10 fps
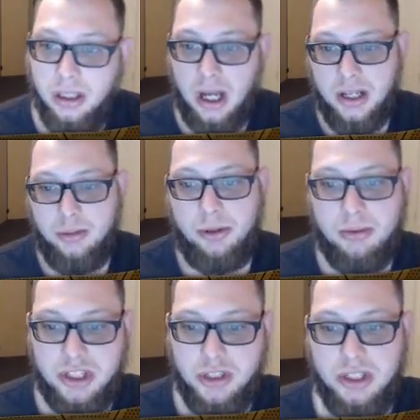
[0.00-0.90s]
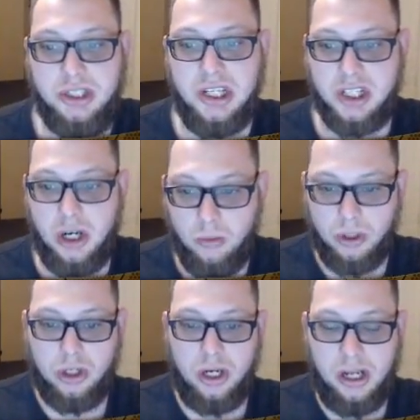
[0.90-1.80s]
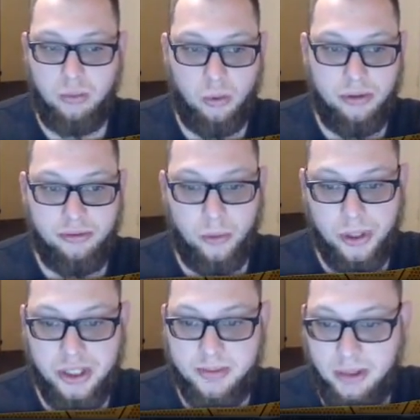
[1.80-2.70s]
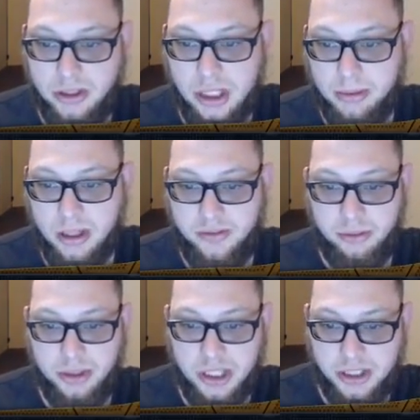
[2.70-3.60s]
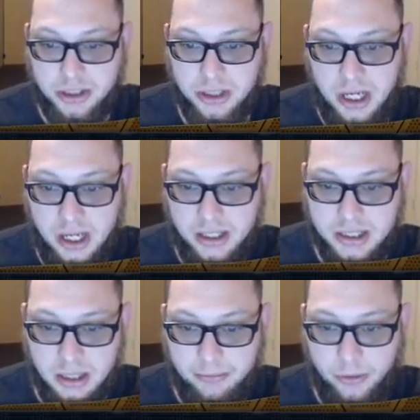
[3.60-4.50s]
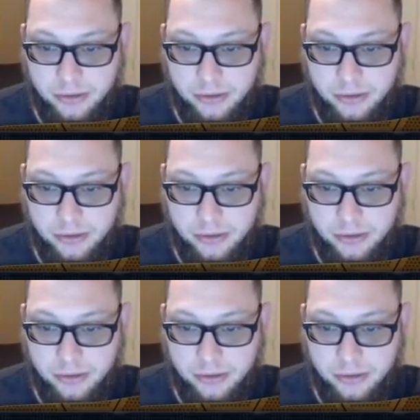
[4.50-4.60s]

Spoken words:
You just discard one card, add one Void spell or trap card from your deck to your hand, except Void